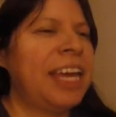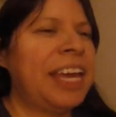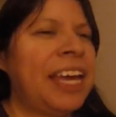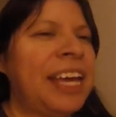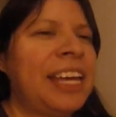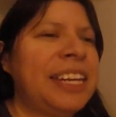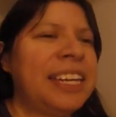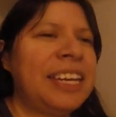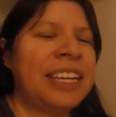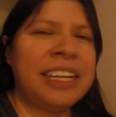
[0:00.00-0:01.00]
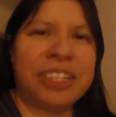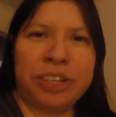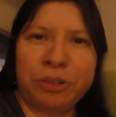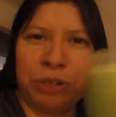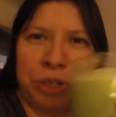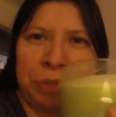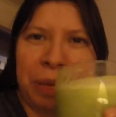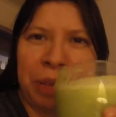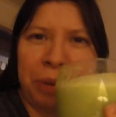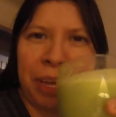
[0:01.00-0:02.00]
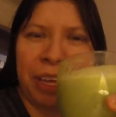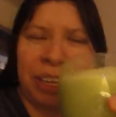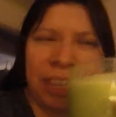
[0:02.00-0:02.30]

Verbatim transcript: And toast, by the way.